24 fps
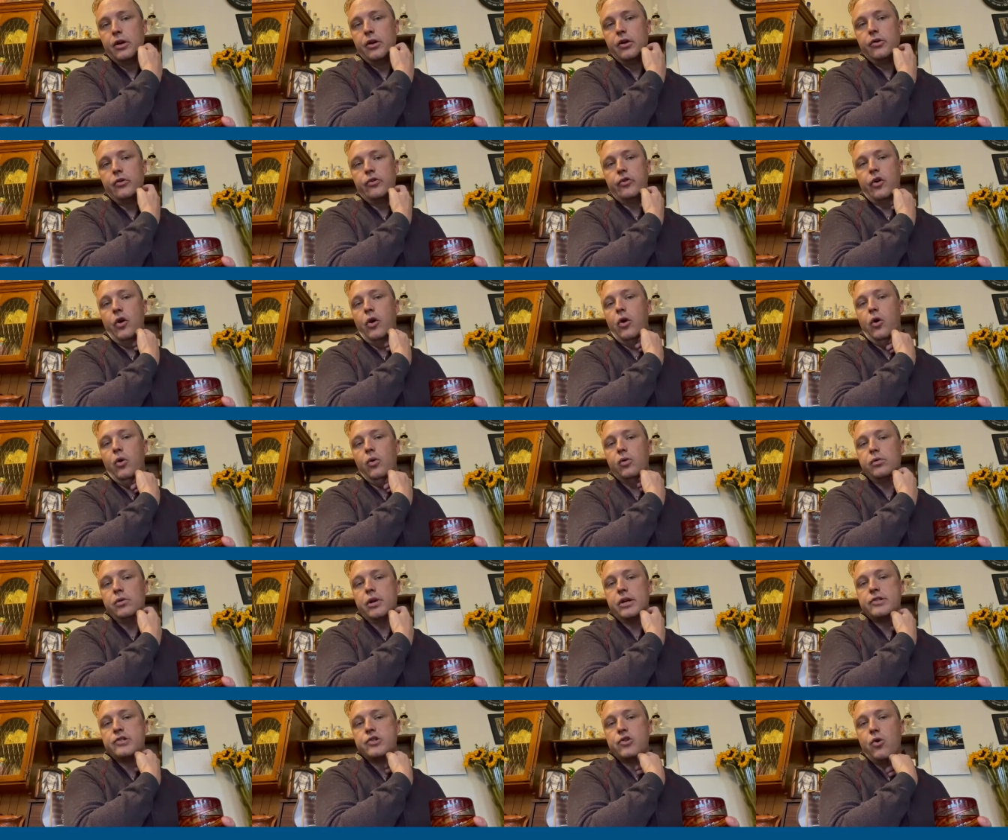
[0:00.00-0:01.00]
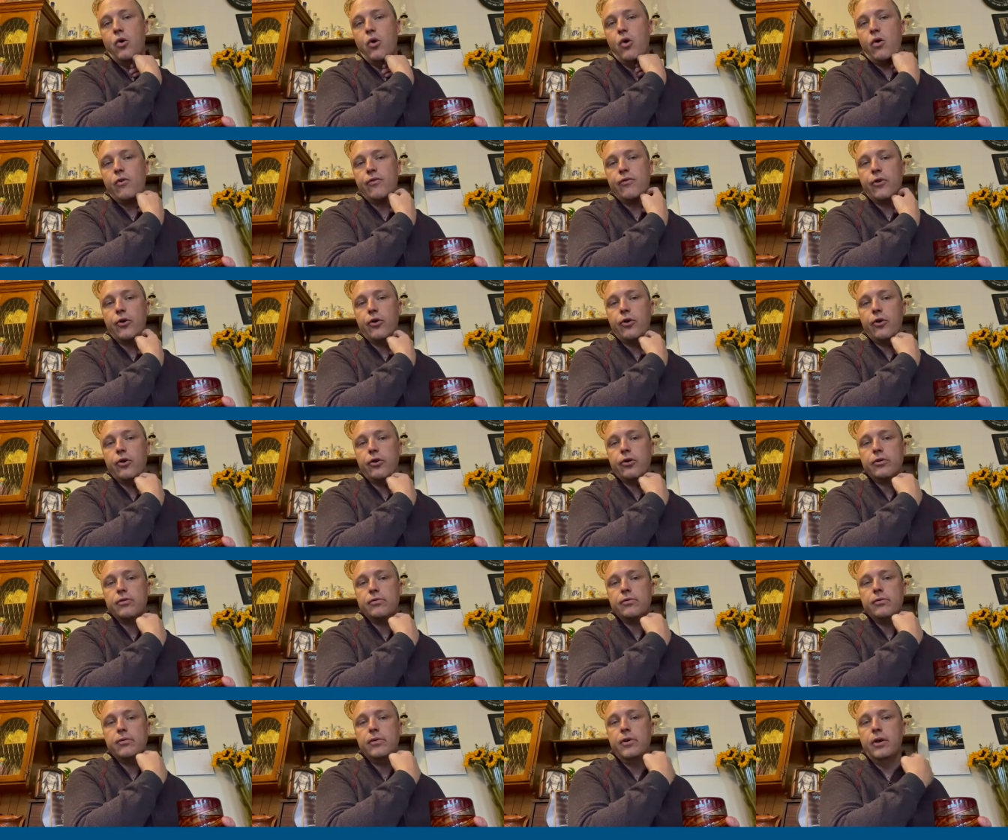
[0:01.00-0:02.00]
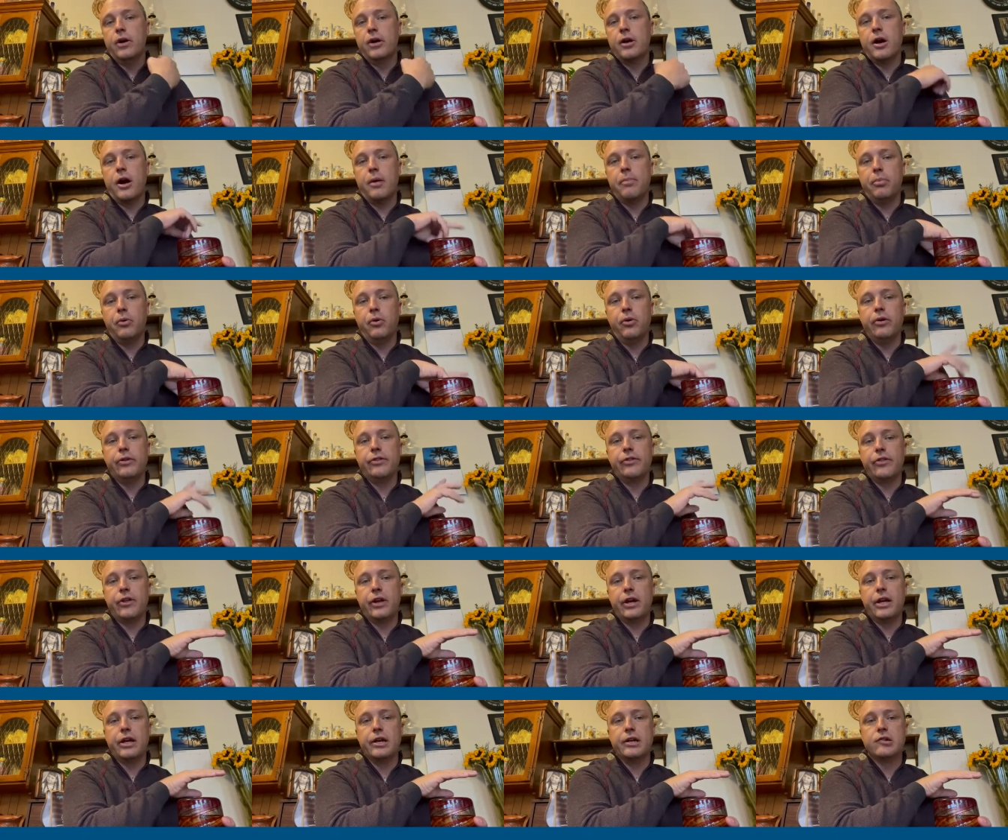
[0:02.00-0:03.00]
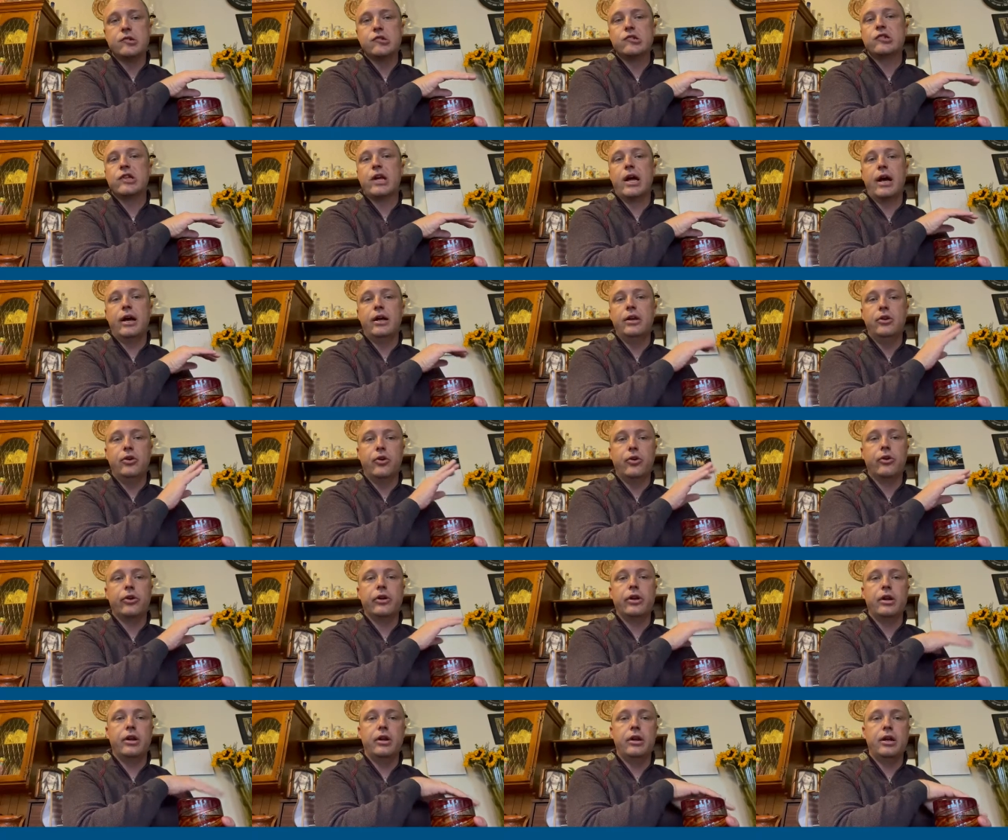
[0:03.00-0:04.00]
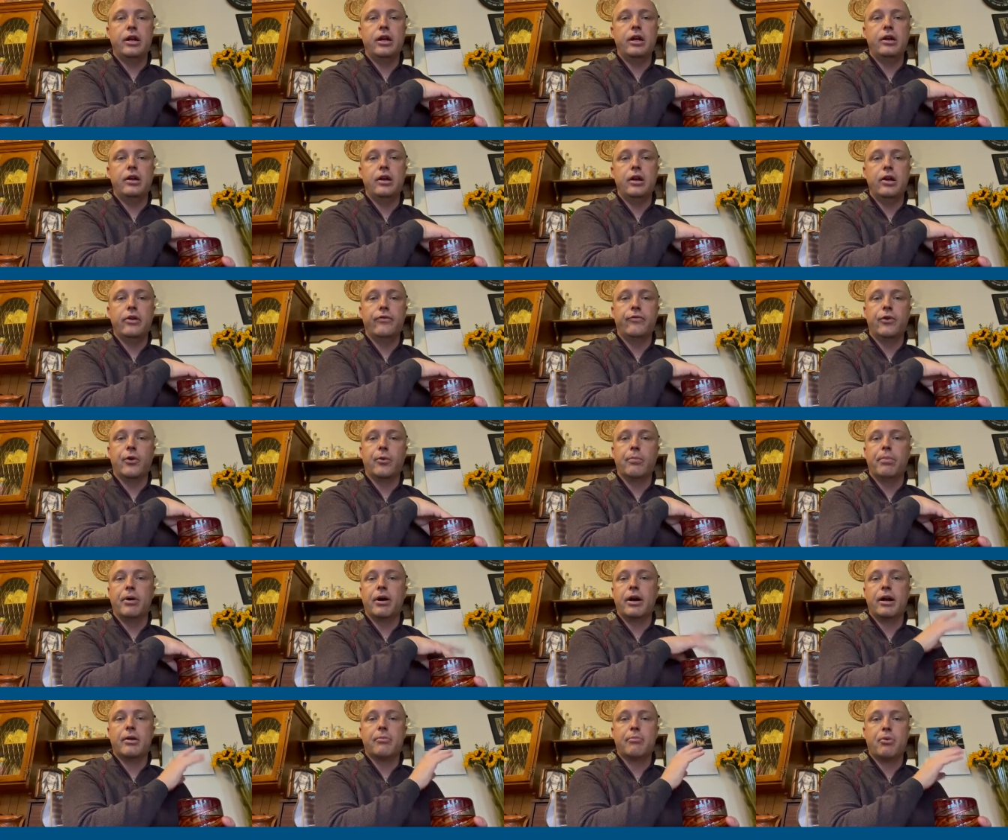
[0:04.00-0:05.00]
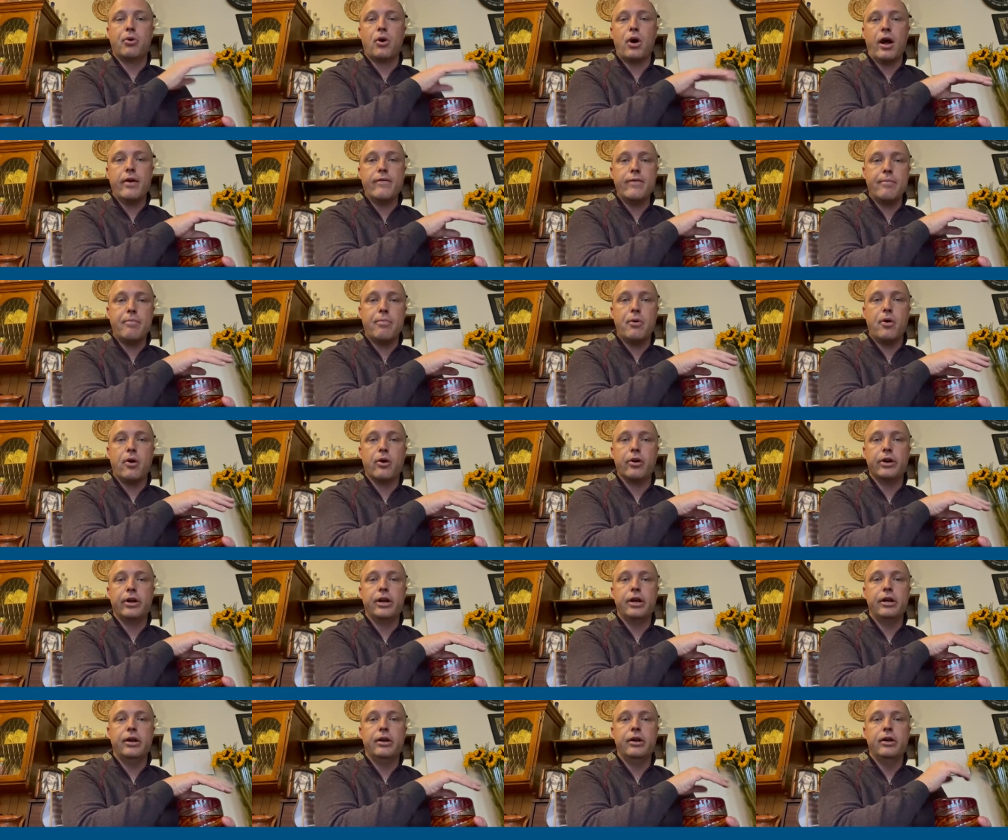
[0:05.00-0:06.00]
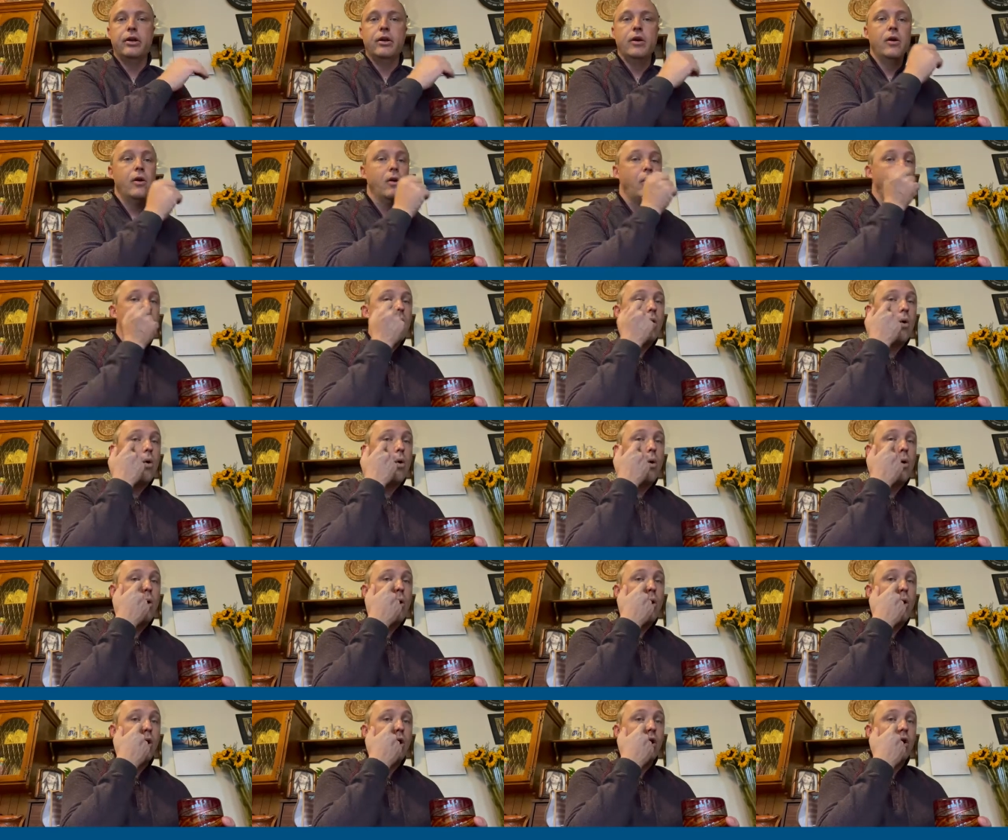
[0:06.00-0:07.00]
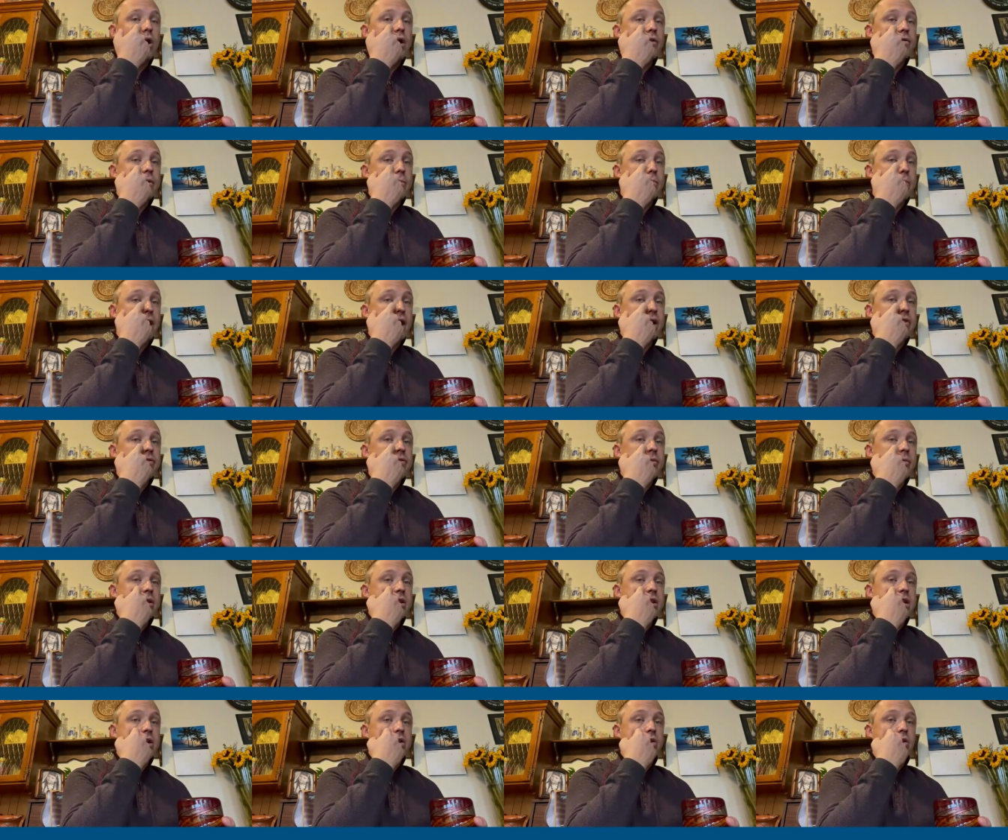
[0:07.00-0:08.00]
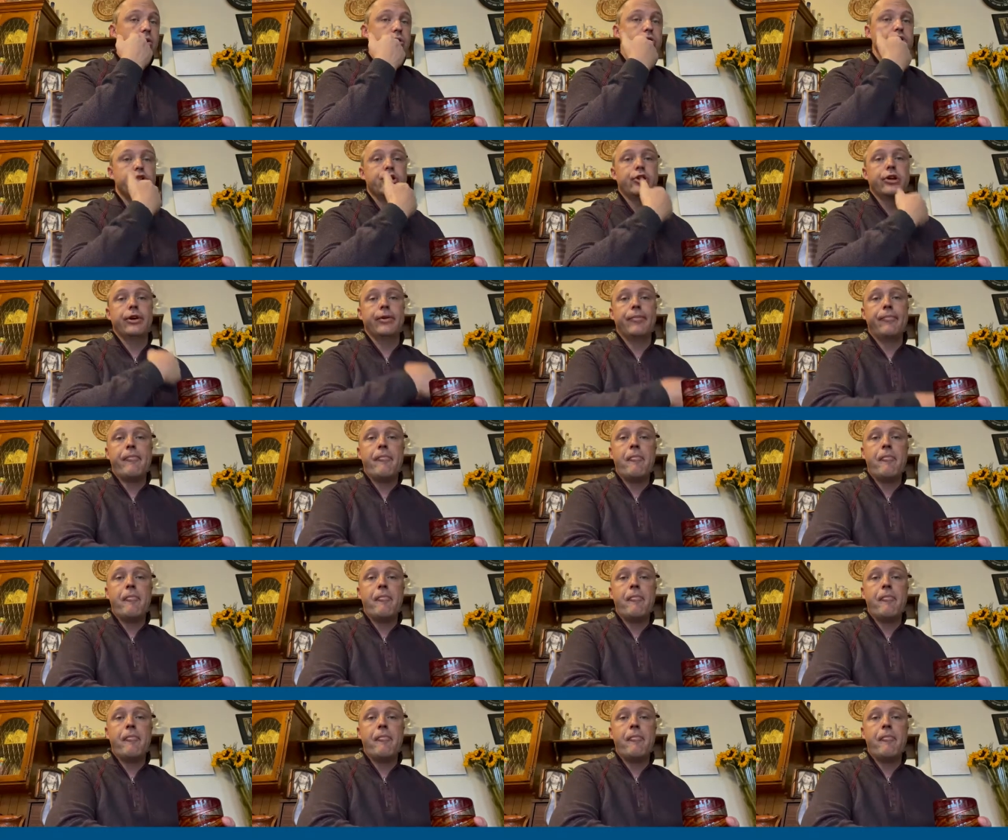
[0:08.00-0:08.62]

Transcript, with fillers: So let's go over a couple of things that you're going to need if you're buying private party or if you're buying from a dealership